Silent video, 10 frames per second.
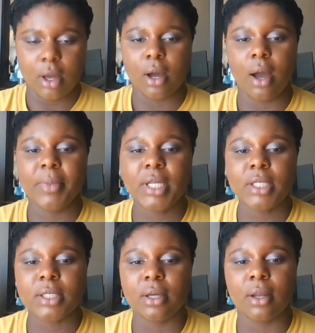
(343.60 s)

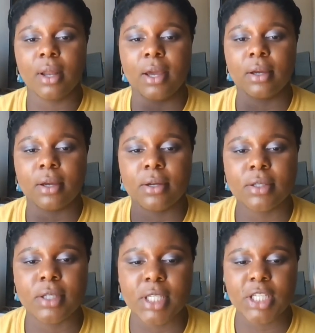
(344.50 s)
comment, like,
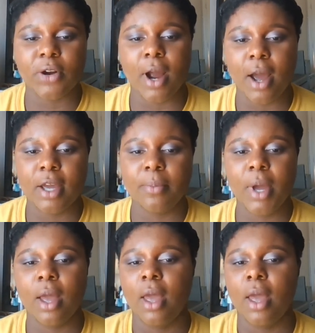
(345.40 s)
subscribe,